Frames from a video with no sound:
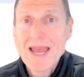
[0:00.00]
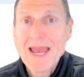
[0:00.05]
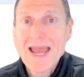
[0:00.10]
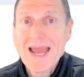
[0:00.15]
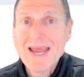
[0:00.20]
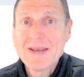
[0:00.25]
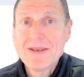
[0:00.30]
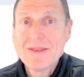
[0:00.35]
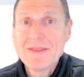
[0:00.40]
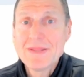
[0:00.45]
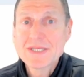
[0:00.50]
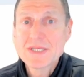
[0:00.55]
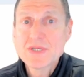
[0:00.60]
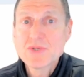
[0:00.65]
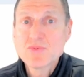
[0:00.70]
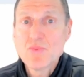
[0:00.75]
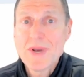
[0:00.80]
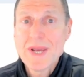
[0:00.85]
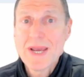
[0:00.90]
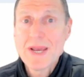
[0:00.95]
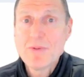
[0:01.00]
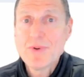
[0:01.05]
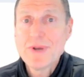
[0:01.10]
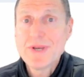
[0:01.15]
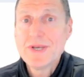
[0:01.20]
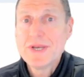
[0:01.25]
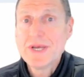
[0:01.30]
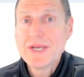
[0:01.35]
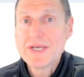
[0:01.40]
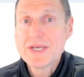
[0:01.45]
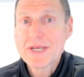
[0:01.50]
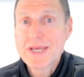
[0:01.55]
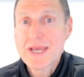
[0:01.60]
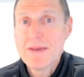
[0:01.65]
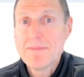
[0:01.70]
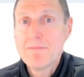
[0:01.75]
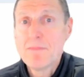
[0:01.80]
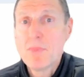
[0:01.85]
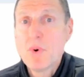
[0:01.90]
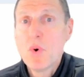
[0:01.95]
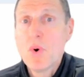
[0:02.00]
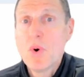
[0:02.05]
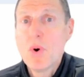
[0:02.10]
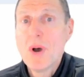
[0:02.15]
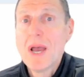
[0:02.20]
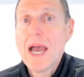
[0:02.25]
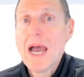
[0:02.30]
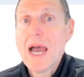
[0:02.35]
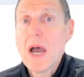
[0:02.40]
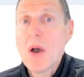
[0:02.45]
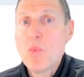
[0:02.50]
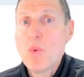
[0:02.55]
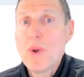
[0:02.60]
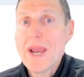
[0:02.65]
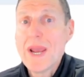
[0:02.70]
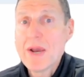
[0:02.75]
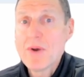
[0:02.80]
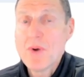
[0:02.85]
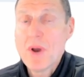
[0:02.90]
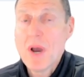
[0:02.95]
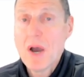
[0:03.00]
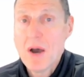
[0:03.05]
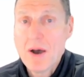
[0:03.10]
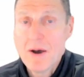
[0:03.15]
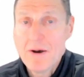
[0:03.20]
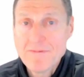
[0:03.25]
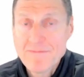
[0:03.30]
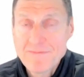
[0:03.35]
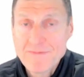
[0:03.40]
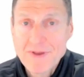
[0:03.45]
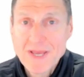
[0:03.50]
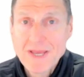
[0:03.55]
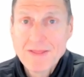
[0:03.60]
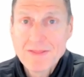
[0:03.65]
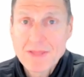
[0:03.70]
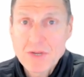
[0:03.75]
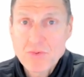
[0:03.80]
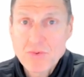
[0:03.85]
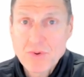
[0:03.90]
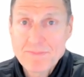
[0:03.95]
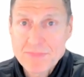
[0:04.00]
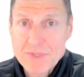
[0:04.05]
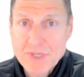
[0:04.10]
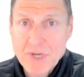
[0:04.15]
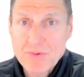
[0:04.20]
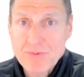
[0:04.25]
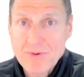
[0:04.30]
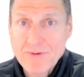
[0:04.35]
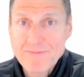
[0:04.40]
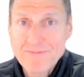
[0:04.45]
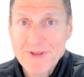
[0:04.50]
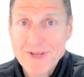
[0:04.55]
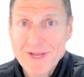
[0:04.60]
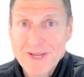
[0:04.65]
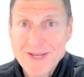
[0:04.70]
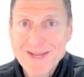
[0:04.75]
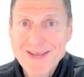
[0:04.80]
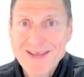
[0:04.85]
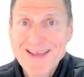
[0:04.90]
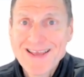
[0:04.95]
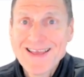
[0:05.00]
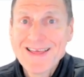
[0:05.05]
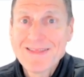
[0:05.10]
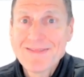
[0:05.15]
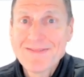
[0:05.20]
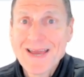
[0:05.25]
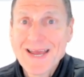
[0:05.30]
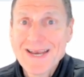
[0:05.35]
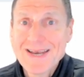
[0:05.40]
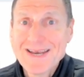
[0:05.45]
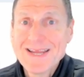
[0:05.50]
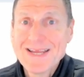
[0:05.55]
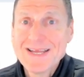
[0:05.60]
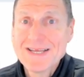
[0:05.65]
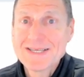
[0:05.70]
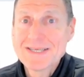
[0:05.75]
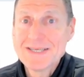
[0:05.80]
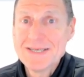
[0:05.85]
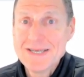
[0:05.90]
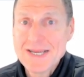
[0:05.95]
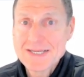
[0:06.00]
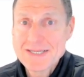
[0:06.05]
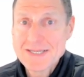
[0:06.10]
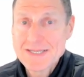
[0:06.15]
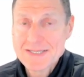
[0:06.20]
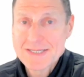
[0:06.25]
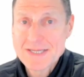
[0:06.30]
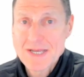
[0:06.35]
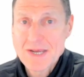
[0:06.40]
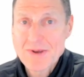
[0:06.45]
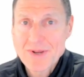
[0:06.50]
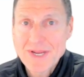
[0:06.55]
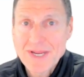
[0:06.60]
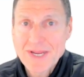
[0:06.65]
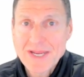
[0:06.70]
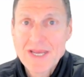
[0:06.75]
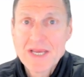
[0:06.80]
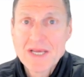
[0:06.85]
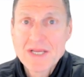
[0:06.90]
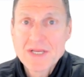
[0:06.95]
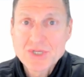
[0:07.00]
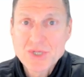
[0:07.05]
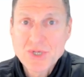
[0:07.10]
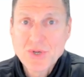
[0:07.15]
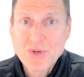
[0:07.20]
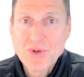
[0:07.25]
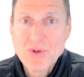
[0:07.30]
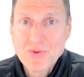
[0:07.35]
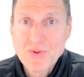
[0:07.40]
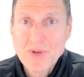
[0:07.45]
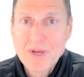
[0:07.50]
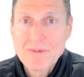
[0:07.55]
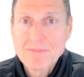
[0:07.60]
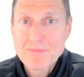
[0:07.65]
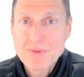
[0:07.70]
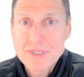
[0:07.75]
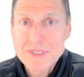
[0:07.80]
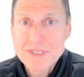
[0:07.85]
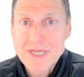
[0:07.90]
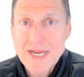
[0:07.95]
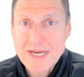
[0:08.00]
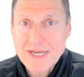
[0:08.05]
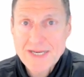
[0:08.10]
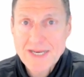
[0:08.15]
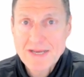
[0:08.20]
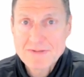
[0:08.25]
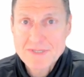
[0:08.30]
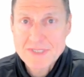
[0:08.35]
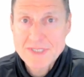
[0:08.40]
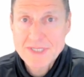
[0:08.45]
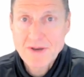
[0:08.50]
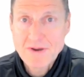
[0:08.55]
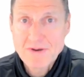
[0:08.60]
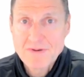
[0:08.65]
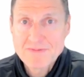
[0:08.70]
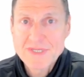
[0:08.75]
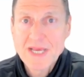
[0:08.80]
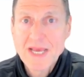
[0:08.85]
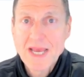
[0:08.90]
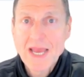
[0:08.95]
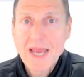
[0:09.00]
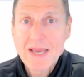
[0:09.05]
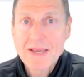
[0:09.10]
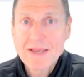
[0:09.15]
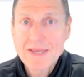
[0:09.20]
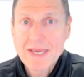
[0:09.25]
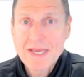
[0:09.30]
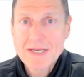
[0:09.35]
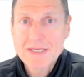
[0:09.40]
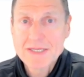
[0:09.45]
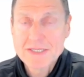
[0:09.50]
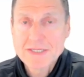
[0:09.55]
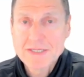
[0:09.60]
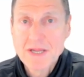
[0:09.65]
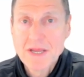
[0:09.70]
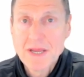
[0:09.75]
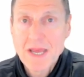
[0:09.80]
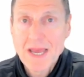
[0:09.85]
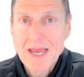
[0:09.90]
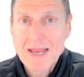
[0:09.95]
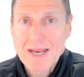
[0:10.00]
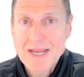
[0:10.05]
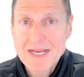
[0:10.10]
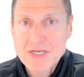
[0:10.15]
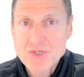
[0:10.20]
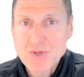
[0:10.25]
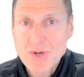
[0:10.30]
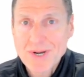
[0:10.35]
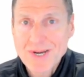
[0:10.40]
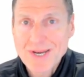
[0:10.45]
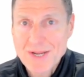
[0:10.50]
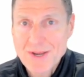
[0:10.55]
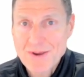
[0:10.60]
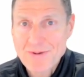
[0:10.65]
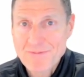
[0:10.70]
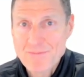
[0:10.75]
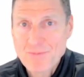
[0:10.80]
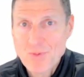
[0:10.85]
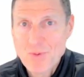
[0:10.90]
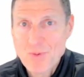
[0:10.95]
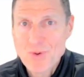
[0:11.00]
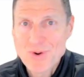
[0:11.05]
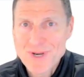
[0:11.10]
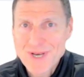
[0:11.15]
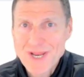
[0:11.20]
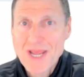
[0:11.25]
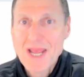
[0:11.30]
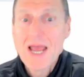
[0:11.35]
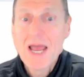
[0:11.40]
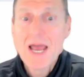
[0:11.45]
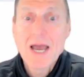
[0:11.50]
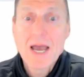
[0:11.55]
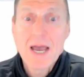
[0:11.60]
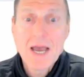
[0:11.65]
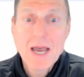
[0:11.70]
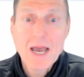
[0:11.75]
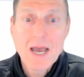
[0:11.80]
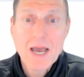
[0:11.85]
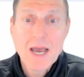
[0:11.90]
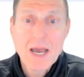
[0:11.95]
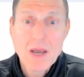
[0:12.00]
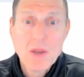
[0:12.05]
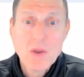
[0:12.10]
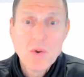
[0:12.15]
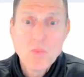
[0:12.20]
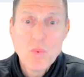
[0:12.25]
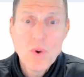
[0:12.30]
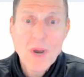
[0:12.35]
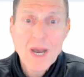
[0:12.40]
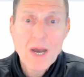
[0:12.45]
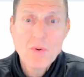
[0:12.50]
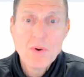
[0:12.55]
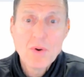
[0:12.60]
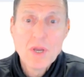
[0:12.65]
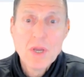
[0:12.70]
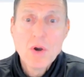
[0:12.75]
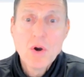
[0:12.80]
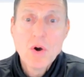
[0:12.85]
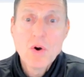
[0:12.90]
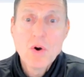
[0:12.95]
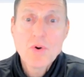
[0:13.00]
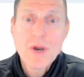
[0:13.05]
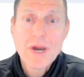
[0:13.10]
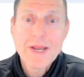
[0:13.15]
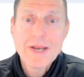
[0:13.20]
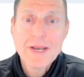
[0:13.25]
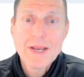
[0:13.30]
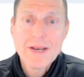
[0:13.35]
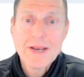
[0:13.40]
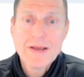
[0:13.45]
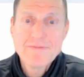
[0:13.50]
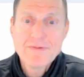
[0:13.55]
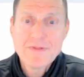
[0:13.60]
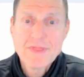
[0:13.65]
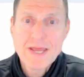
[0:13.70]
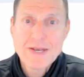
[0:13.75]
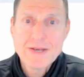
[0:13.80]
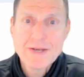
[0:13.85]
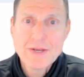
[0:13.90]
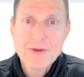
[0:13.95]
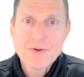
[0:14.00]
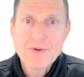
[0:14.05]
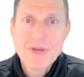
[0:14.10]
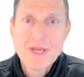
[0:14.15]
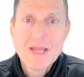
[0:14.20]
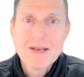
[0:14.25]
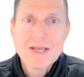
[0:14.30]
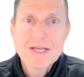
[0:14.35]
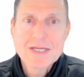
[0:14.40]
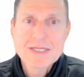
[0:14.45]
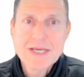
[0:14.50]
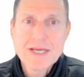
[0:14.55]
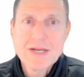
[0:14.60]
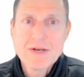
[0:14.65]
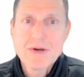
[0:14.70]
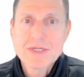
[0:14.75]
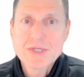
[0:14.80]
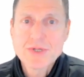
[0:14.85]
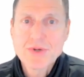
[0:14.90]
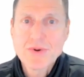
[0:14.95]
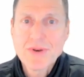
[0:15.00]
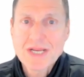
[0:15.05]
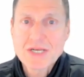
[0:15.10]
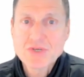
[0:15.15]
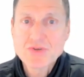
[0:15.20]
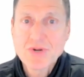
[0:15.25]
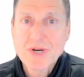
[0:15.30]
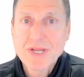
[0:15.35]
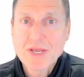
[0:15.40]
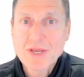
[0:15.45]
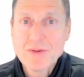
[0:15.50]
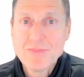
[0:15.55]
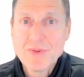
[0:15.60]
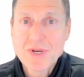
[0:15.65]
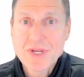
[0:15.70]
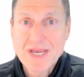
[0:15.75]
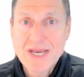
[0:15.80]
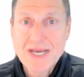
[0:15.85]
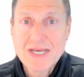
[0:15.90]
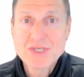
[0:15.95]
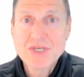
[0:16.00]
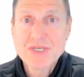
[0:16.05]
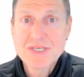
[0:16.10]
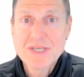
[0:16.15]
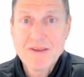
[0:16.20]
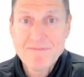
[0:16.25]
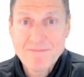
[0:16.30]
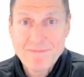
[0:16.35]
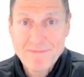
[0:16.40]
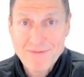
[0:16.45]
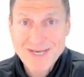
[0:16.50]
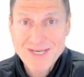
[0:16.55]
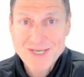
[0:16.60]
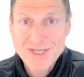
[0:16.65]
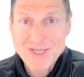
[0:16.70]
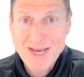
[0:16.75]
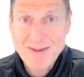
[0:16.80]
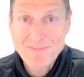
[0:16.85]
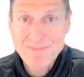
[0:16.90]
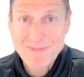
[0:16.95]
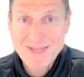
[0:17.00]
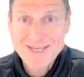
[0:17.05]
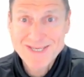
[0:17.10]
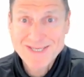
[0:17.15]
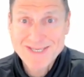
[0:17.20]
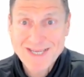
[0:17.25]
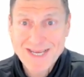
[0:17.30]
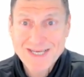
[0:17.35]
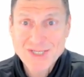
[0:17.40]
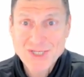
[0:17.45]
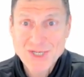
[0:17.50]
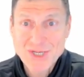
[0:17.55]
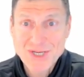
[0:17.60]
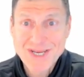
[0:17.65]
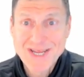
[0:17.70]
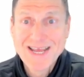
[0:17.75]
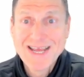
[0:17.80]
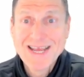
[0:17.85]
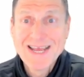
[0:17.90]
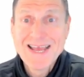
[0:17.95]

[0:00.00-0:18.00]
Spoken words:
And this is where we need to get more aware of the cryptography that is necessary to protect ourselves against electronic fraud. Wow. All right, enough of that, Neil. Let's get on to electronic communications and finish up this session.